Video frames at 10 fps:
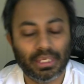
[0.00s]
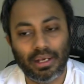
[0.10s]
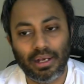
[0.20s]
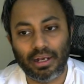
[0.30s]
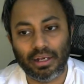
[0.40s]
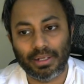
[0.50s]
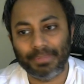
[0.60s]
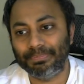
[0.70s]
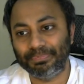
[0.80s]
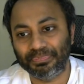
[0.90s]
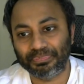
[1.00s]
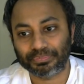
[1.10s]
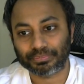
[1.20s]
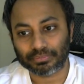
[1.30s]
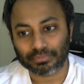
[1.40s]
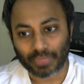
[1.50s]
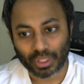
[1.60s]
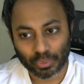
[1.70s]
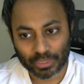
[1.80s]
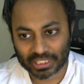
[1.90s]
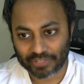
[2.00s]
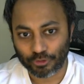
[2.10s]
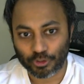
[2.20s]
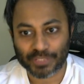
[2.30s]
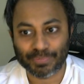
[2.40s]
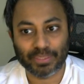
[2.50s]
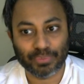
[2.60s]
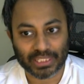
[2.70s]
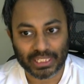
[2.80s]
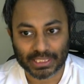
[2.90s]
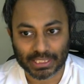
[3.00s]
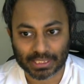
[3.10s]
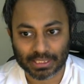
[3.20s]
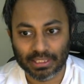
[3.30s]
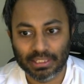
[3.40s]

Queen c4 is met with e6.